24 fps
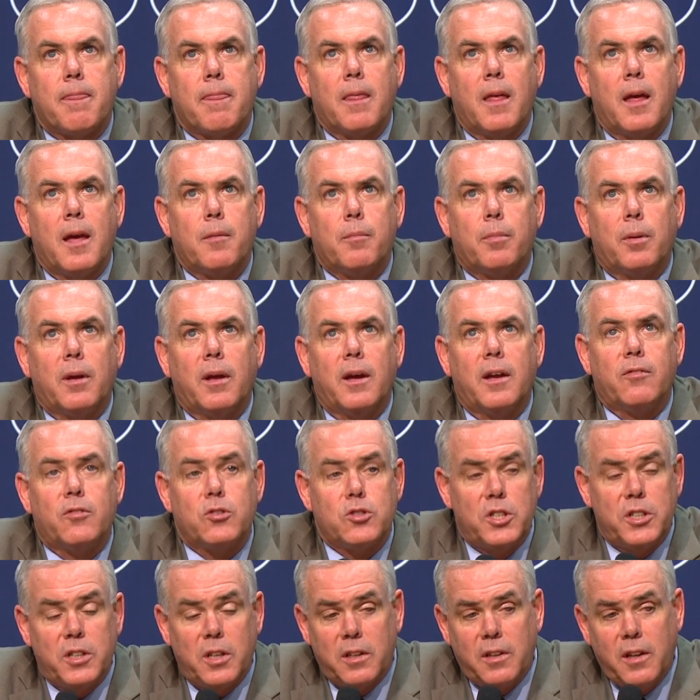They played
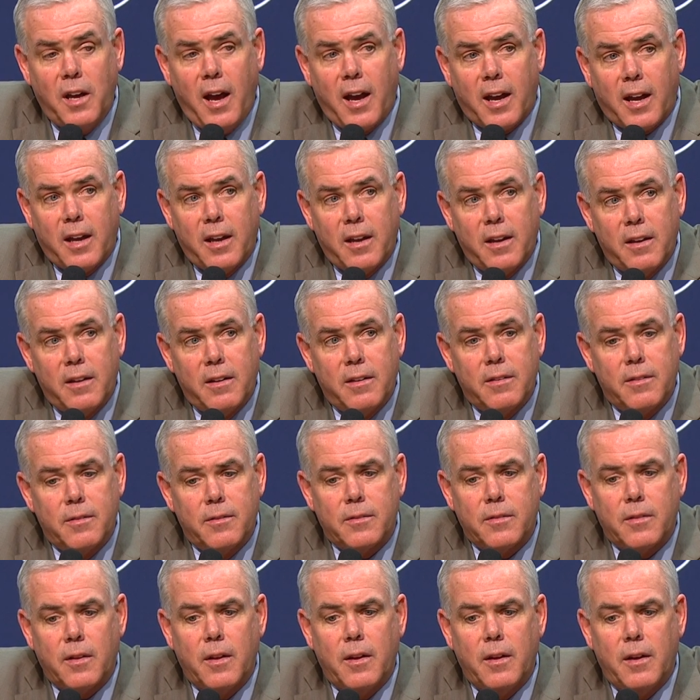Virginia Tech
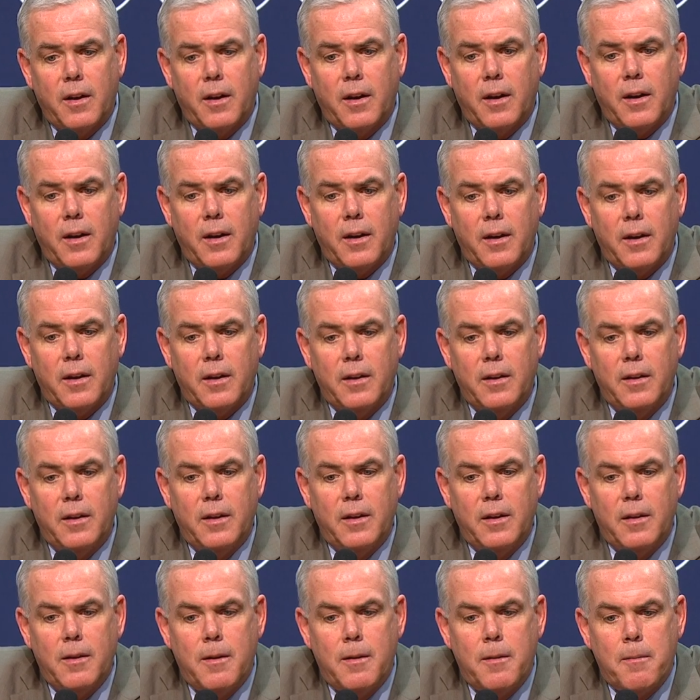uh,
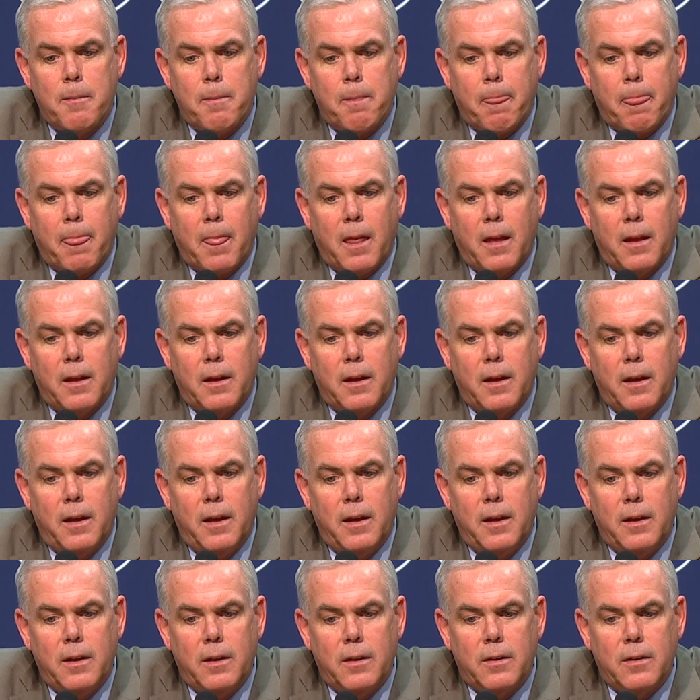
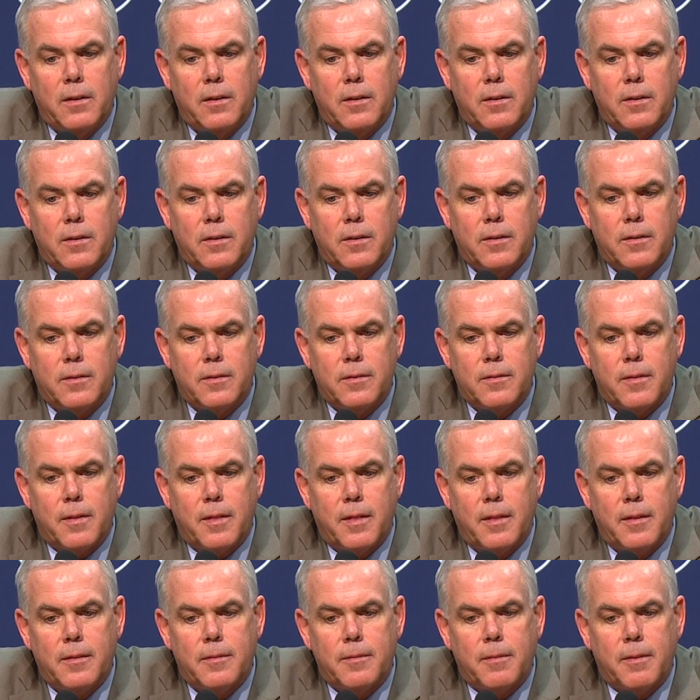in
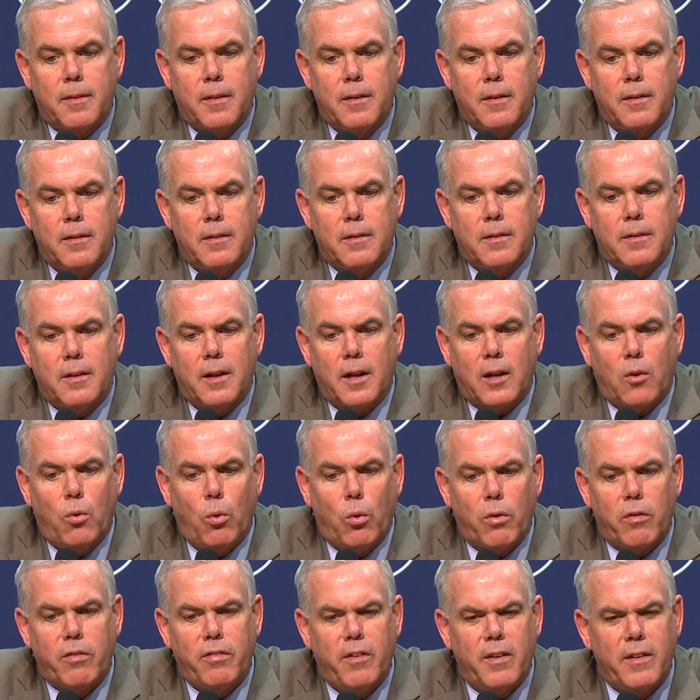that
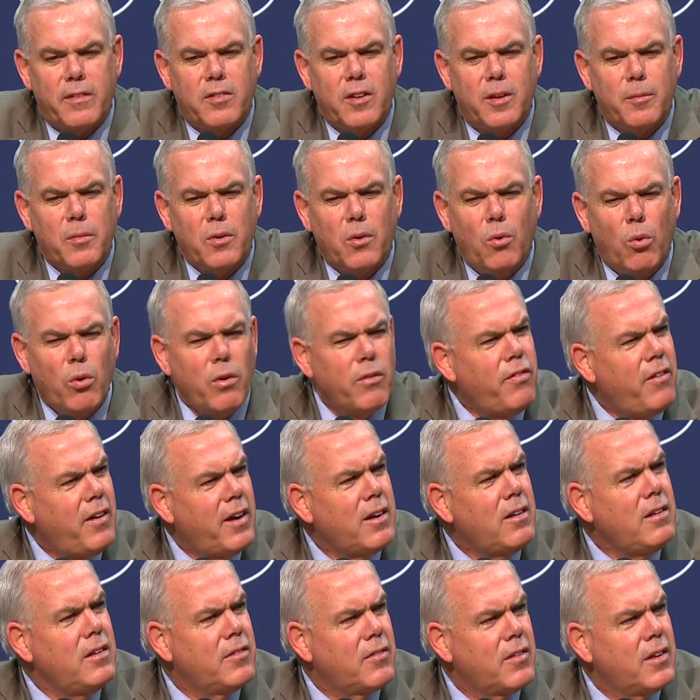quarterfinal, some
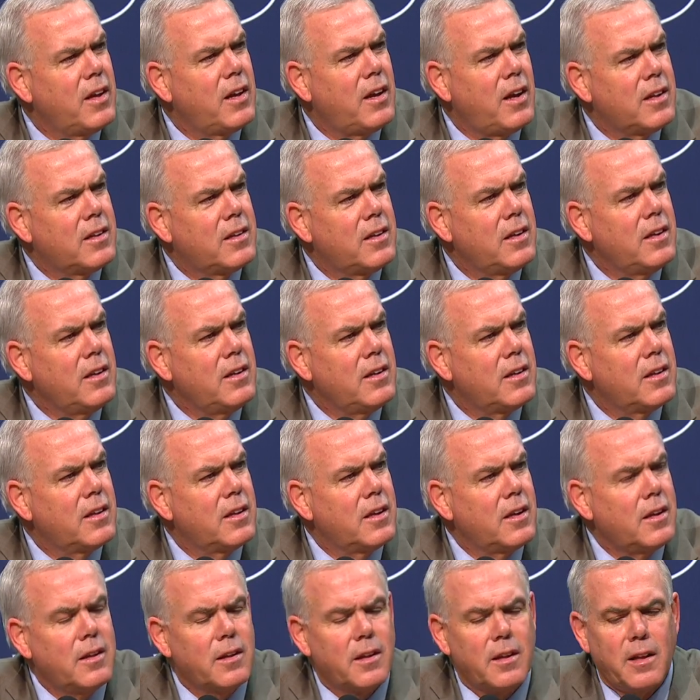quarterfinal of the NIT, I
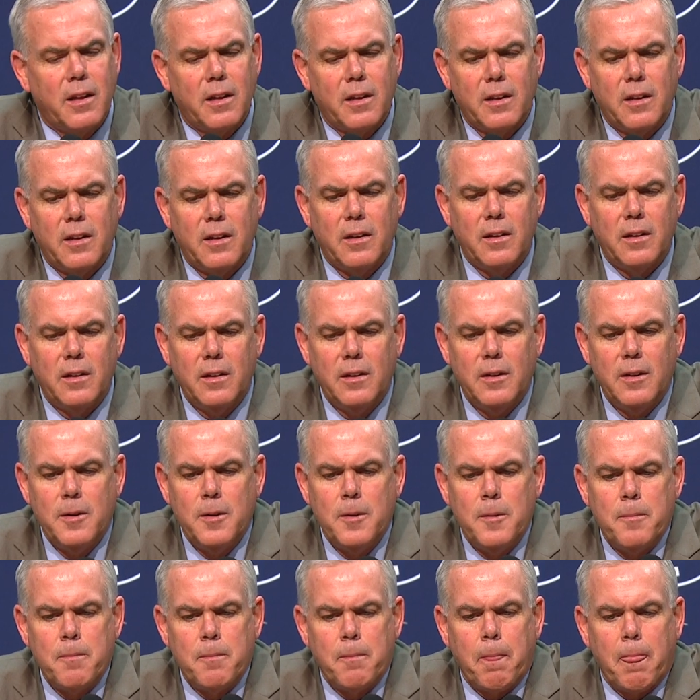think. And uh,
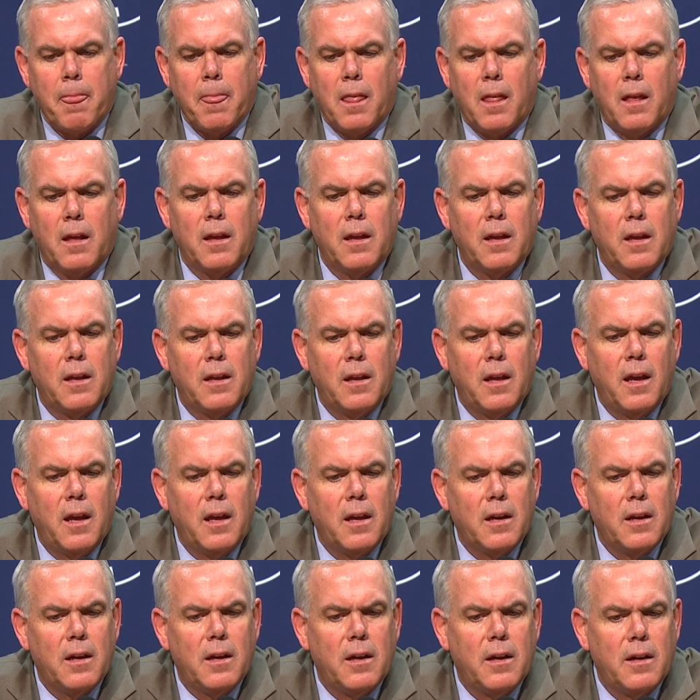and
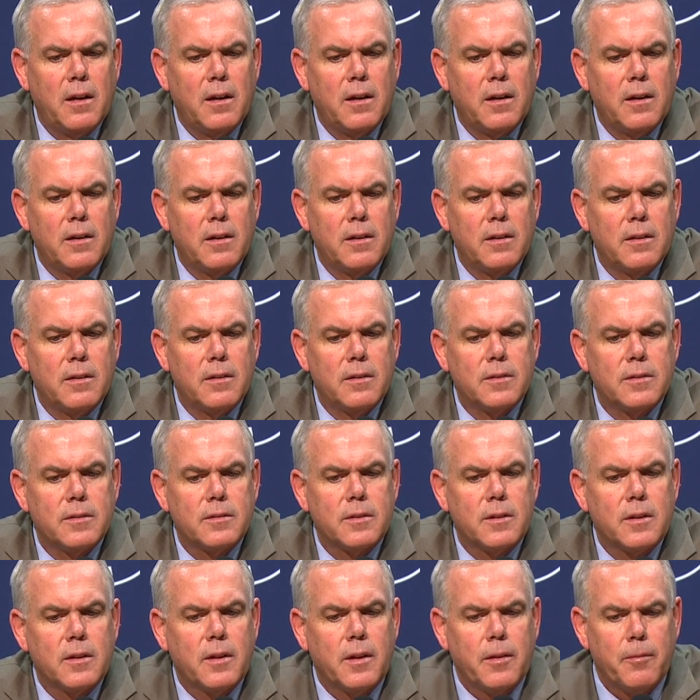they uh,
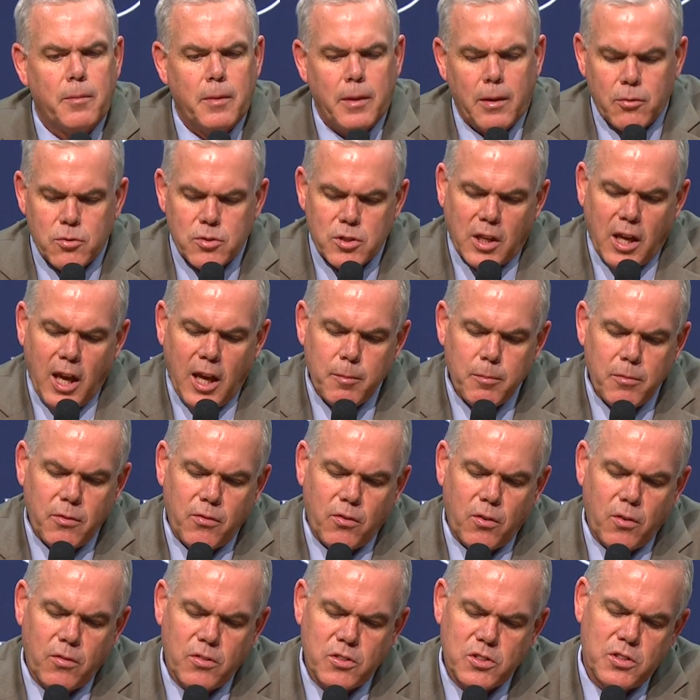you know, there was a game
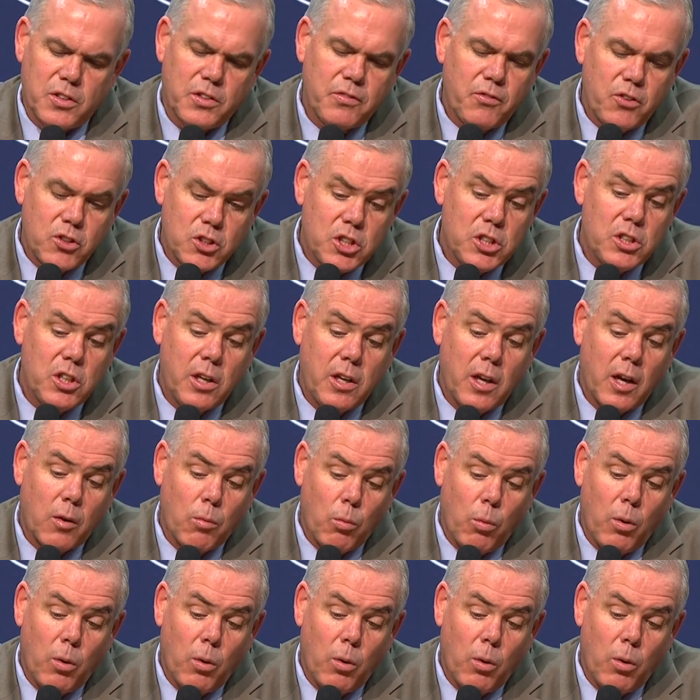before Virginia, Virginia Tech